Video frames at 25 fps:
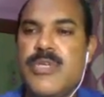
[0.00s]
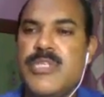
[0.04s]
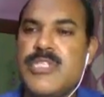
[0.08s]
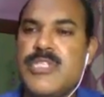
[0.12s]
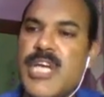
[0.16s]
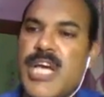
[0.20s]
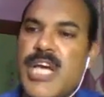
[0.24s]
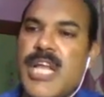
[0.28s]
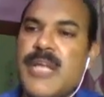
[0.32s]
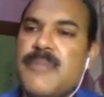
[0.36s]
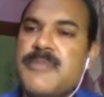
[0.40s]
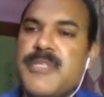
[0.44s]

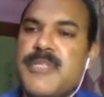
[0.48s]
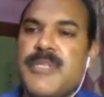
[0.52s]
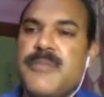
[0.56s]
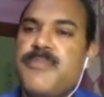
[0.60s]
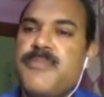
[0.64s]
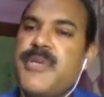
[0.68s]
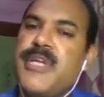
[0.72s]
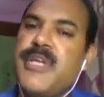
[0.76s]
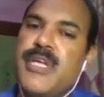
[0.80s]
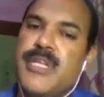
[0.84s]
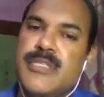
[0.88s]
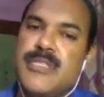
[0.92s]
which helps
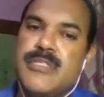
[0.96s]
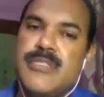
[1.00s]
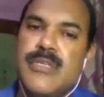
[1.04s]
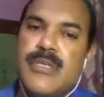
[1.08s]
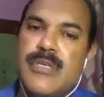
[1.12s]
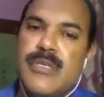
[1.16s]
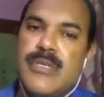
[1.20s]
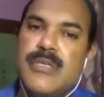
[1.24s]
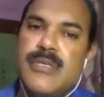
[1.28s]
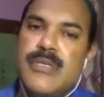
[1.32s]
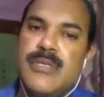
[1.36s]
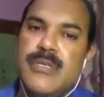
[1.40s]
in
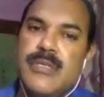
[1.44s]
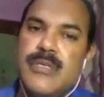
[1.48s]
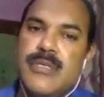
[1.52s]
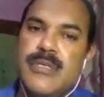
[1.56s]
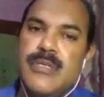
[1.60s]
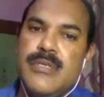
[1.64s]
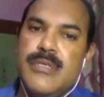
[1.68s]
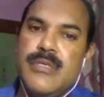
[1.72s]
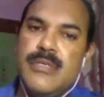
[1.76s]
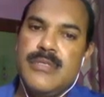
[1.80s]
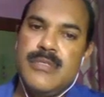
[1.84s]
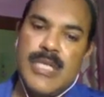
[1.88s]
prehension.
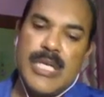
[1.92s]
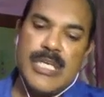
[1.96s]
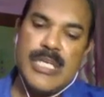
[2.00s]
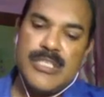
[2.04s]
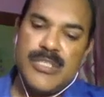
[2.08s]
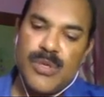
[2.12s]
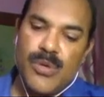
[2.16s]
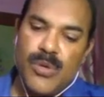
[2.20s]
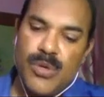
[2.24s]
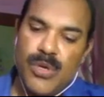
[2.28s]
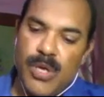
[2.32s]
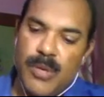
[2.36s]

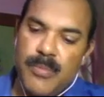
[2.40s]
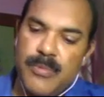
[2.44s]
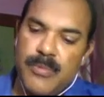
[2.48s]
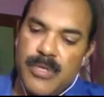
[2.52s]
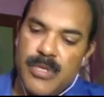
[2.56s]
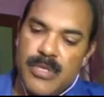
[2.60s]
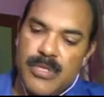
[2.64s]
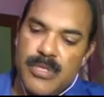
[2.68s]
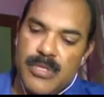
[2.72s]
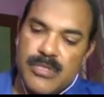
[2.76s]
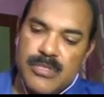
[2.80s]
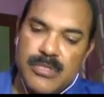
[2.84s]
That's the role of
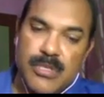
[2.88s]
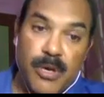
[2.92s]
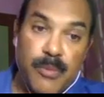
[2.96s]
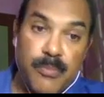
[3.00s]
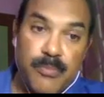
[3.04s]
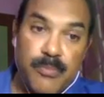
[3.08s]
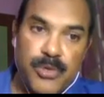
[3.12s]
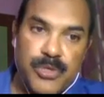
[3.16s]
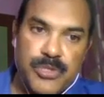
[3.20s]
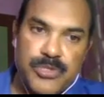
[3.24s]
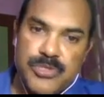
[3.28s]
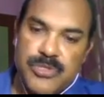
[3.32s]

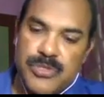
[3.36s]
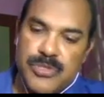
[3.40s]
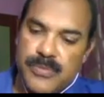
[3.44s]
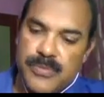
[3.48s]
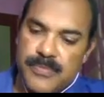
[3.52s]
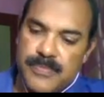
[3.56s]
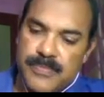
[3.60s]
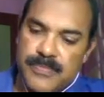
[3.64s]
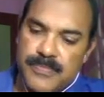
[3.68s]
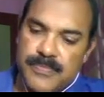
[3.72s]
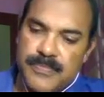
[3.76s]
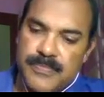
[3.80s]
thumb post.
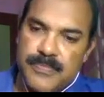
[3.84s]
